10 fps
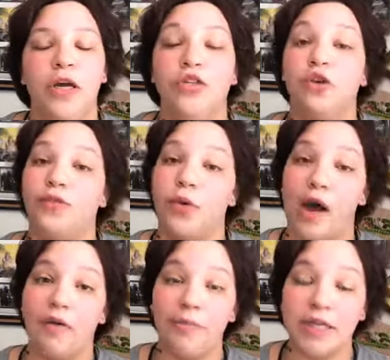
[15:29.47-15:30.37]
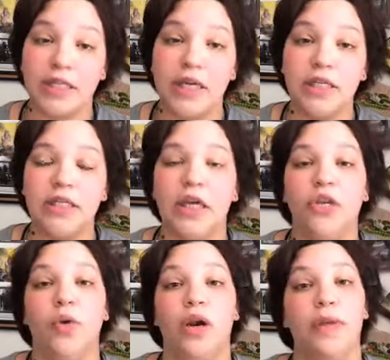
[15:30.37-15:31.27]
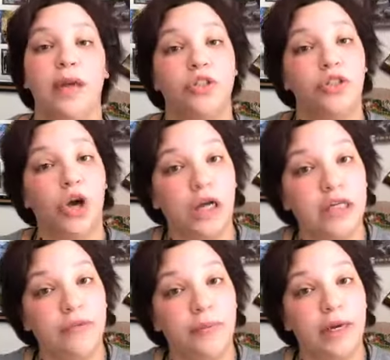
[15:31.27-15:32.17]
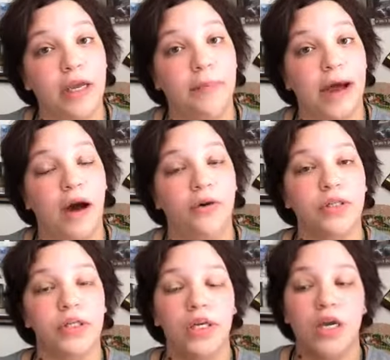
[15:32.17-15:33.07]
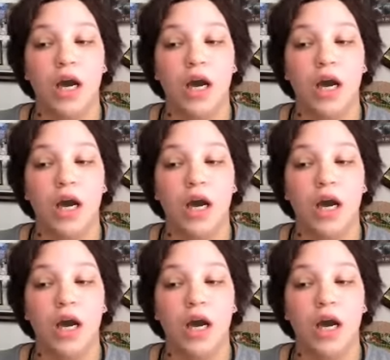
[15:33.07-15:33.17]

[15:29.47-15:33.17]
So if you have a business and you want to be able to talk to everybody about